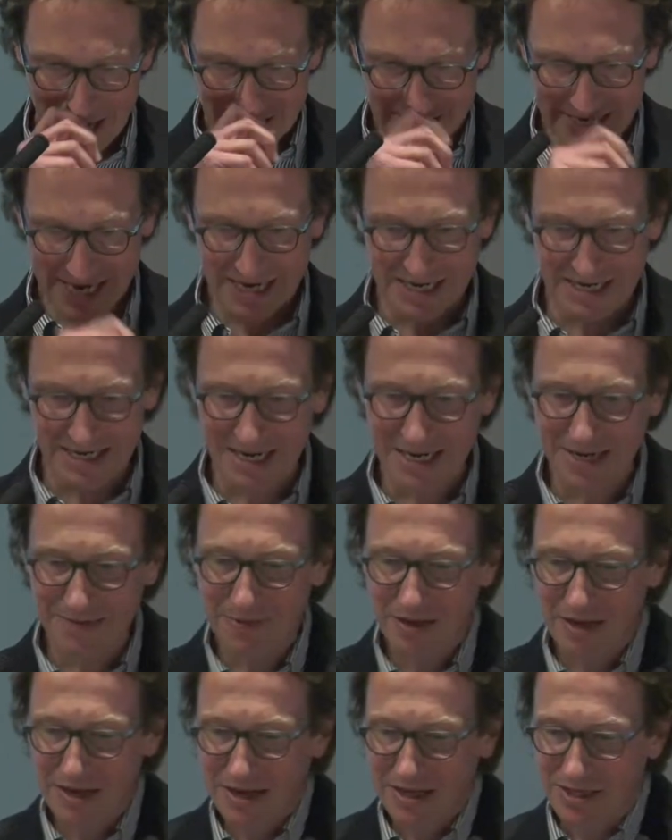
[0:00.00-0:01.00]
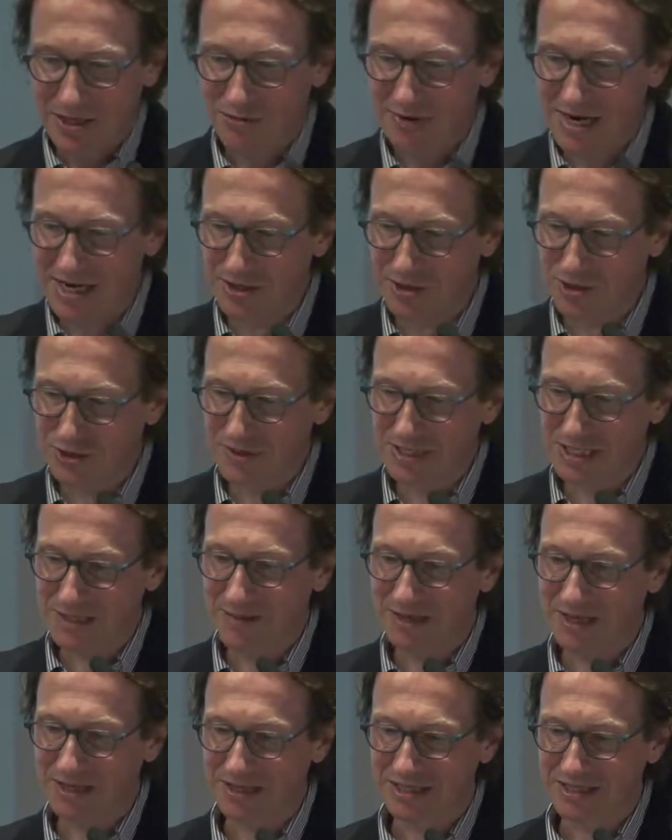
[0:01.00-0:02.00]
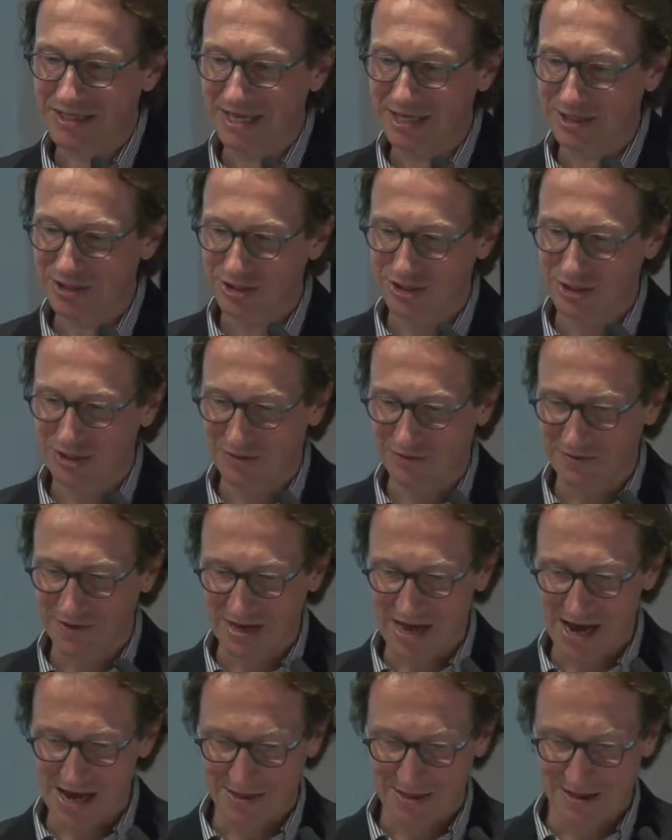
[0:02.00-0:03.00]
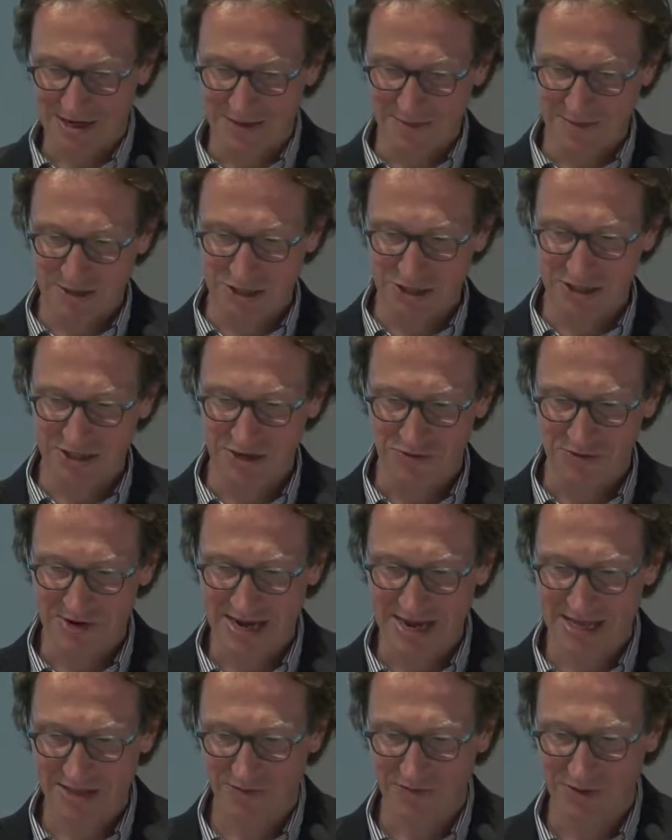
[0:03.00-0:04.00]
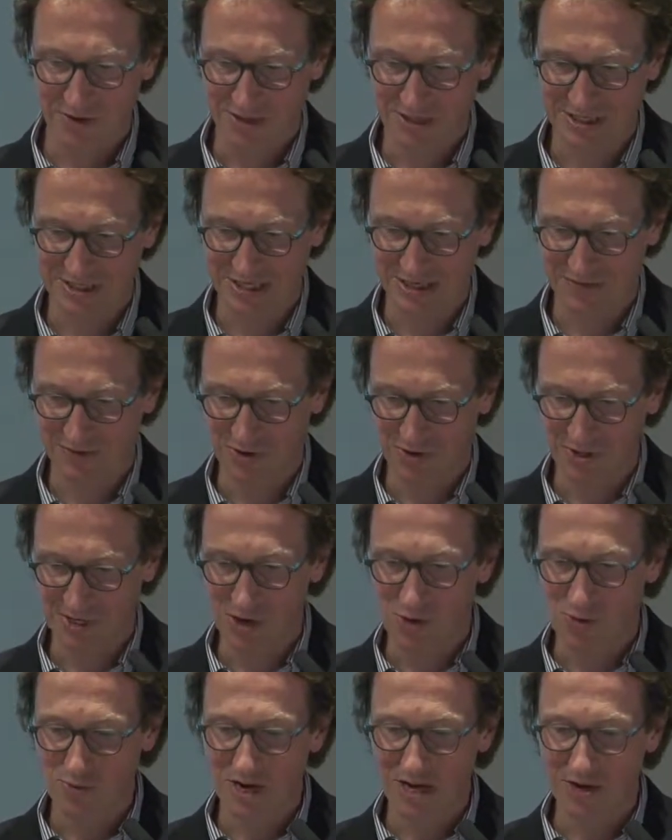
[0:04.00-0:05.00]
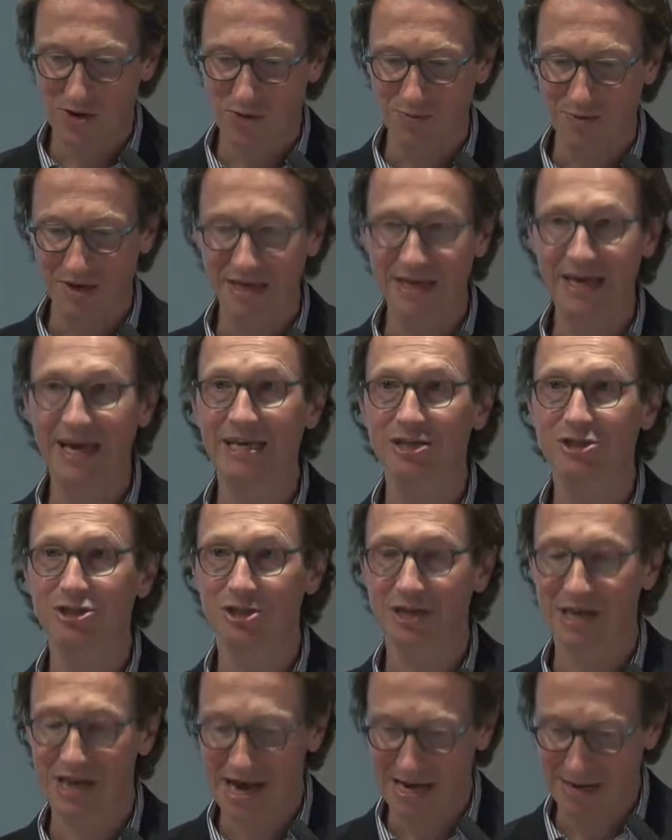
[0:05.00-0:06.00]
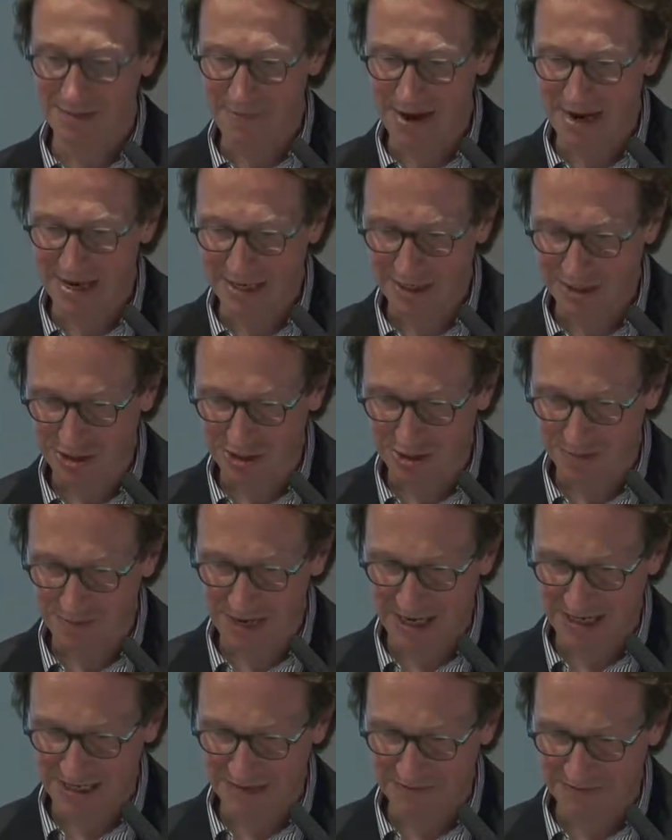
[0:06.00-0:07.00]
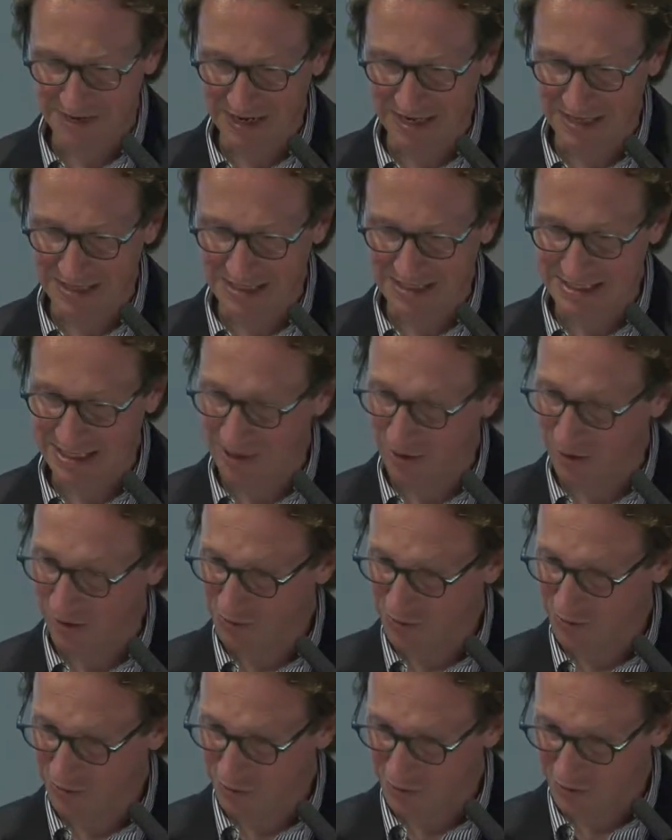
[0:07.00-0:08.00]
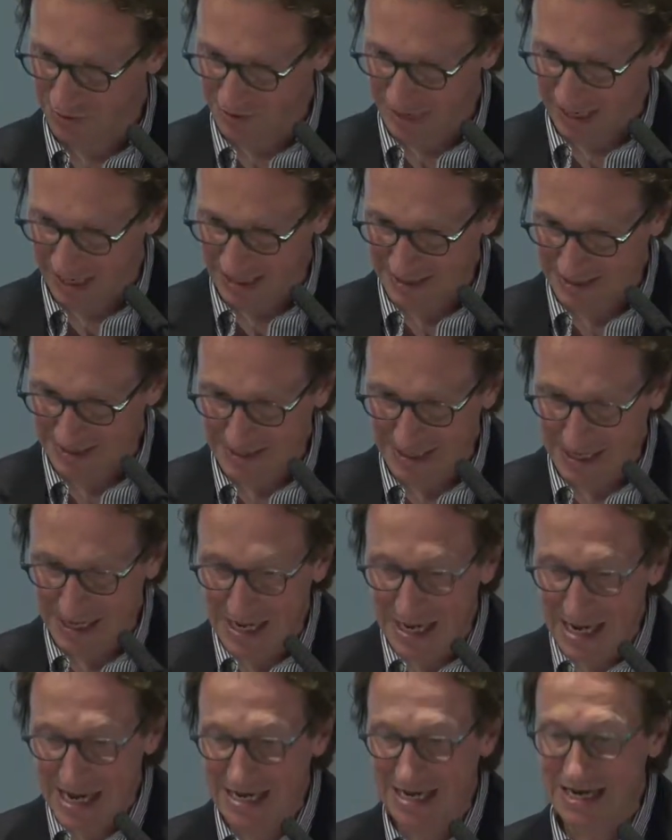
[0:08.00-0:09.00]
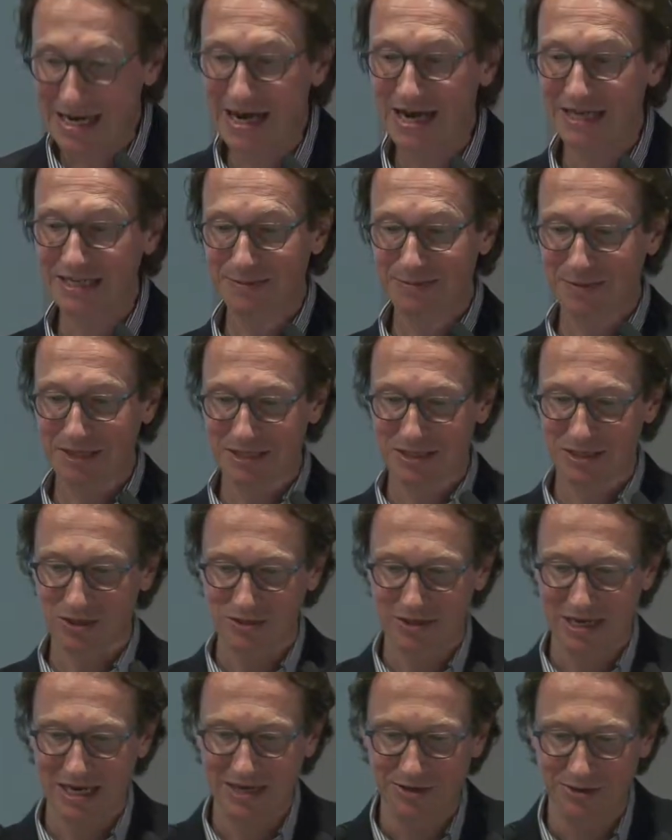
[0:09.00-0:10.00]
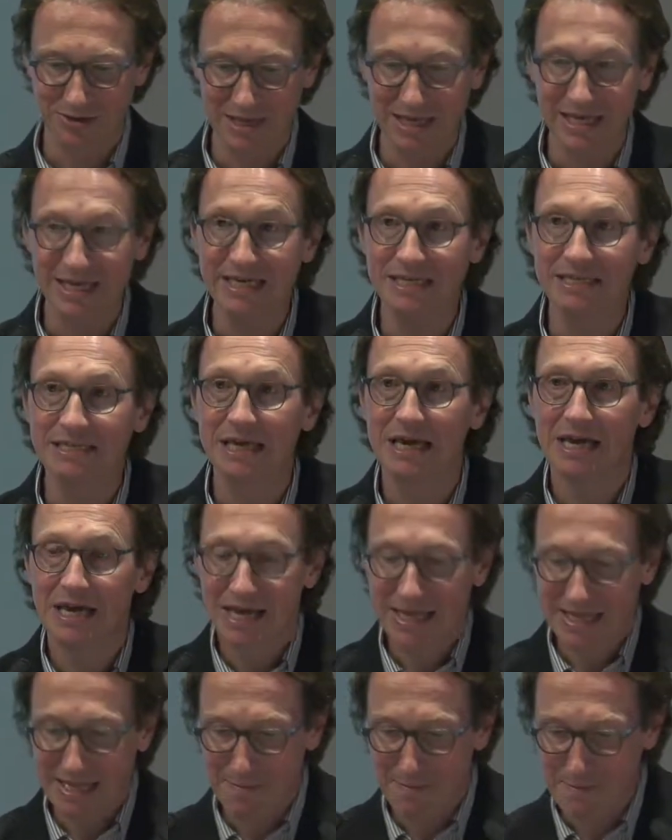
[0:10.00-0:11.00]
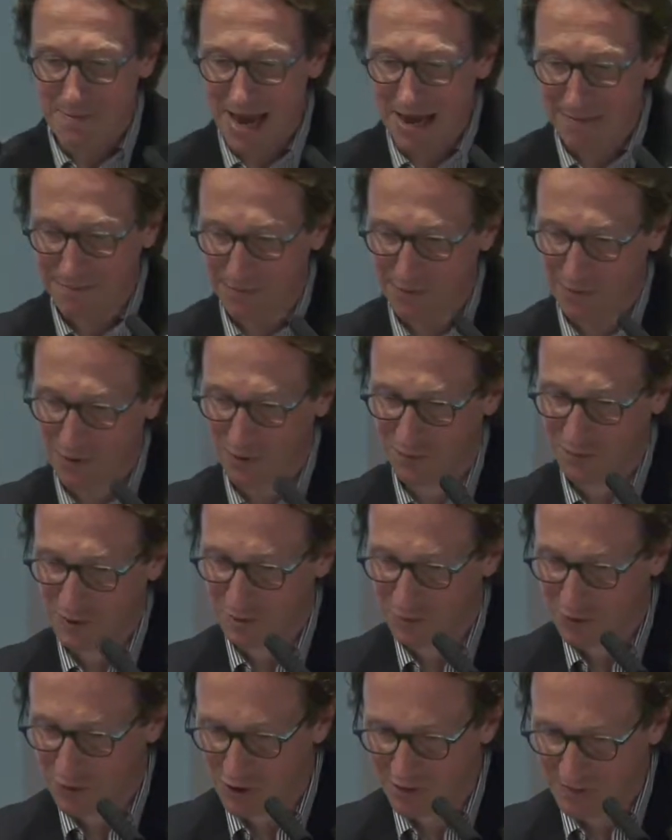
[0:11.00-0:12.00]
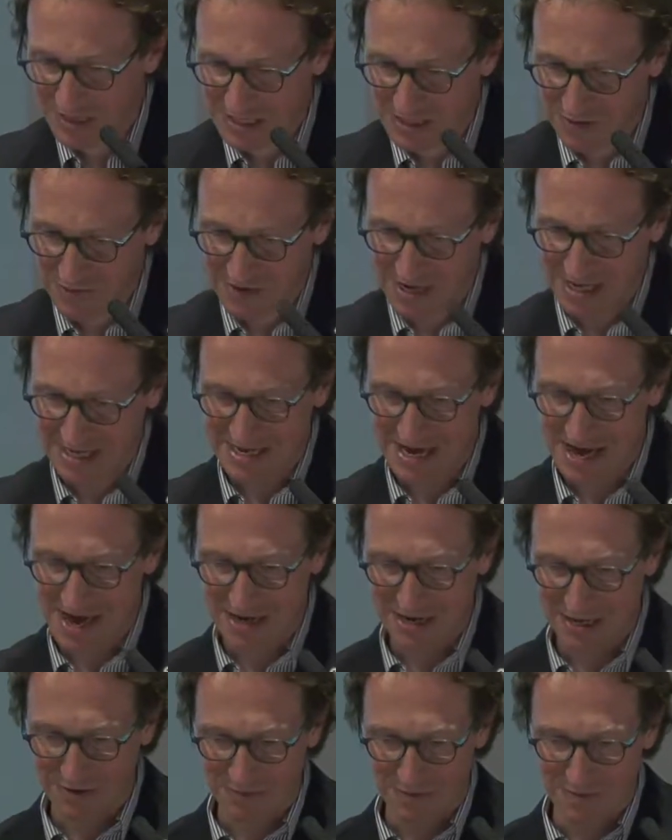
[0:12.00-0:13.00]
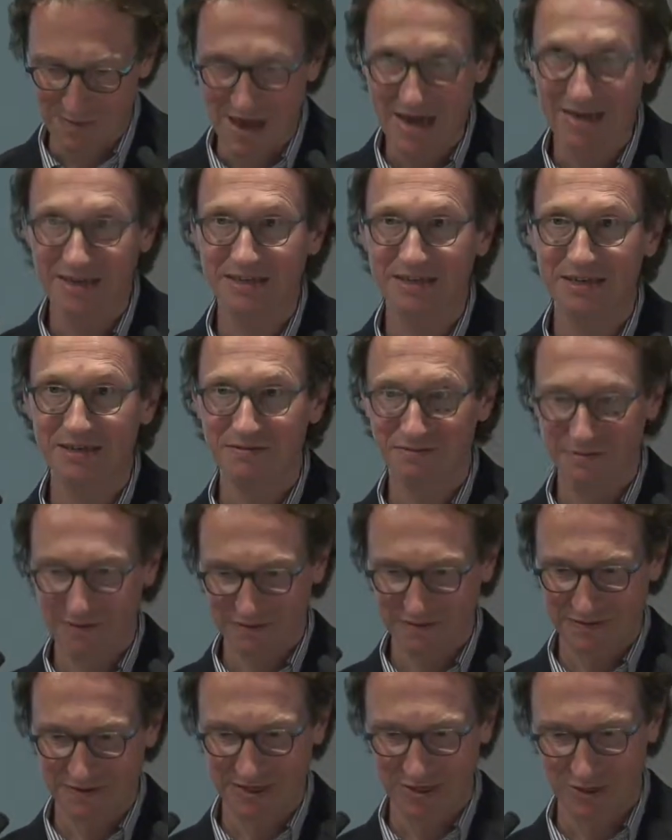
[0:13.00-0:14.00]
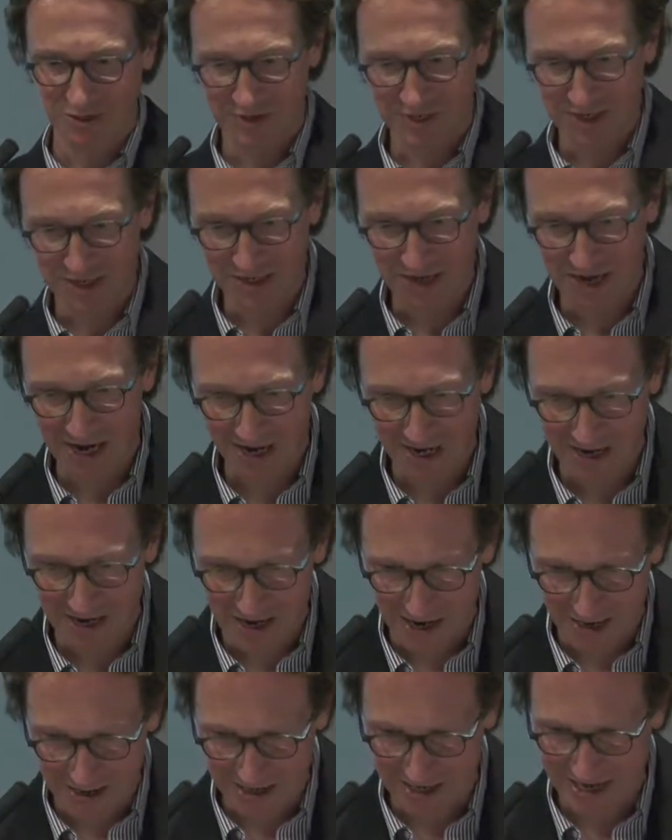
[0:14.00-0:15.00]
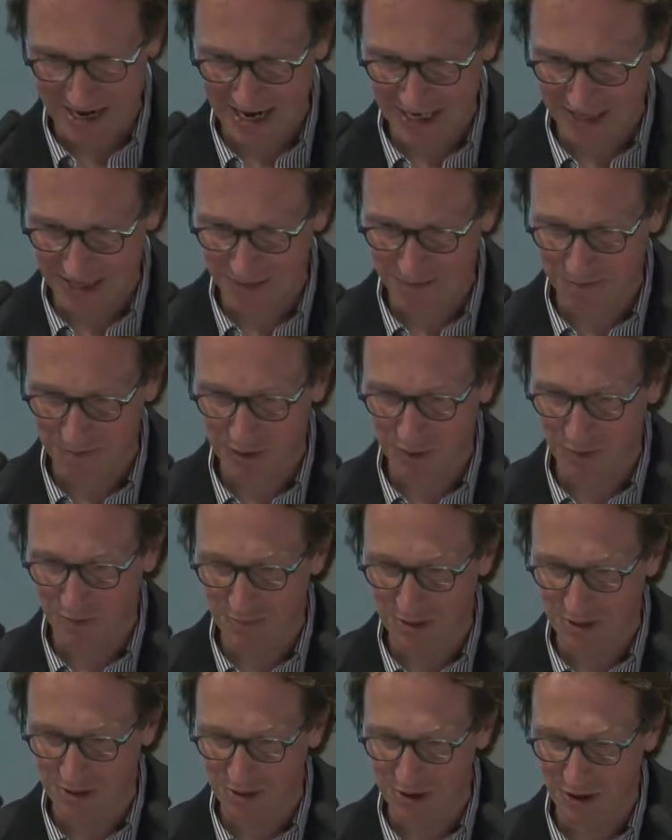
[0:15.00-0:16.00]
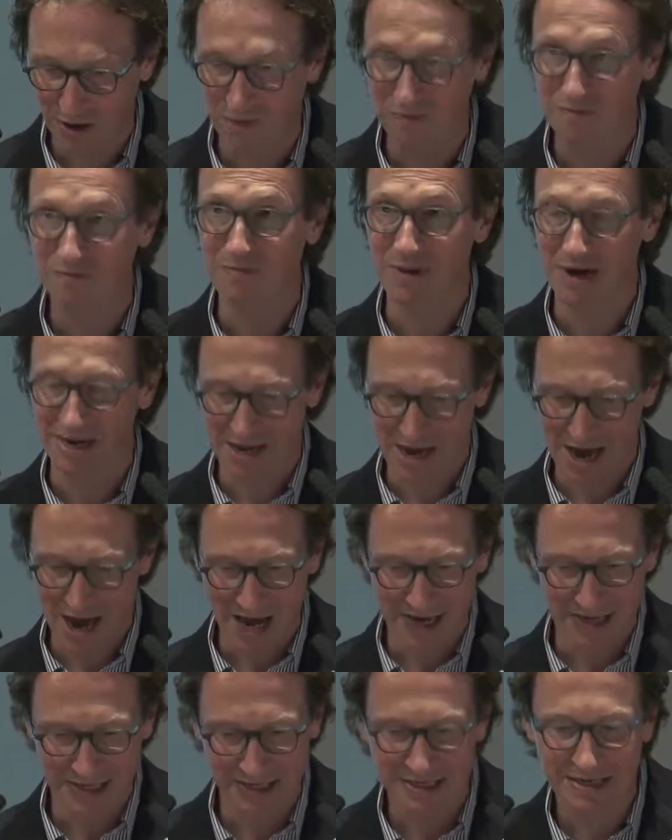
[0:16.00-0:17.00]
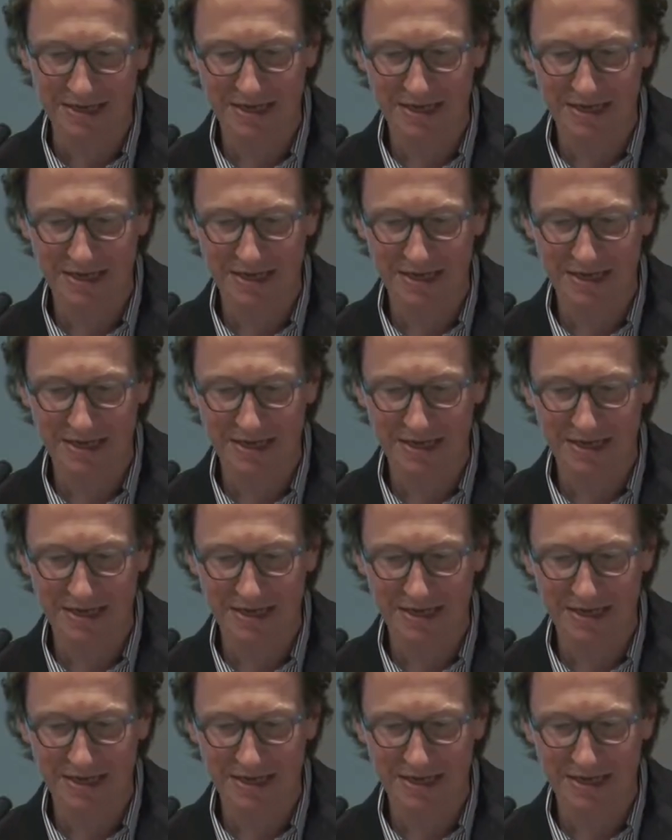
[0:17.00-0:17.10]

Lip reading: Secondly, the radio transmitter stations of the Catholic missionary networks that were the only communication line managed by civilians along the front line. And last but certainly not least, the map of the province of Katanga from 1953 I guarded like the pupil of my eye.